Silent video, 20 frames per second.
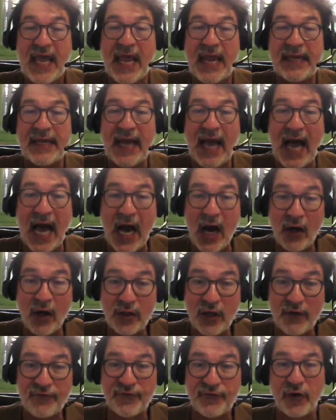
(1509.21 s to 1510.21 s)
And
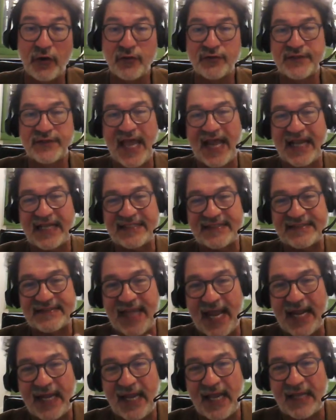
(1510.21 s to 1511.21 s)
out of those
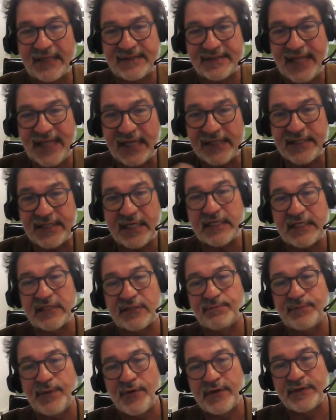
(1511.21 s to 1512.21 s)
aesthetic
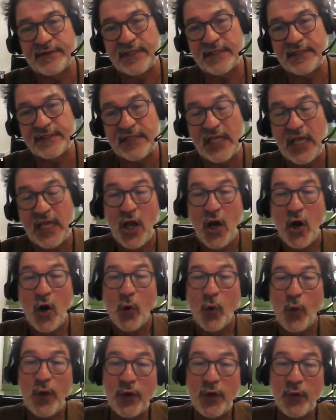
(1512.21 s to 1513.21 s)
experiences,
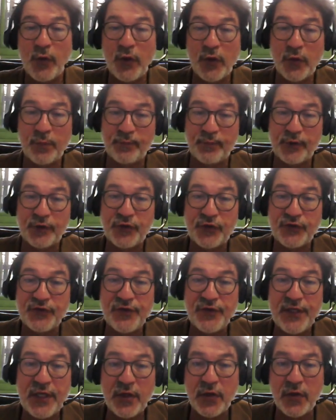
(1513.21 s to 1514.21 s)
we will
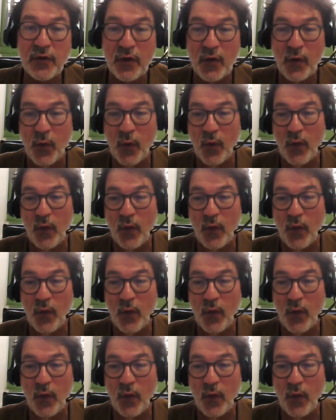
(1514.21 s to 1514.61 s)
produce new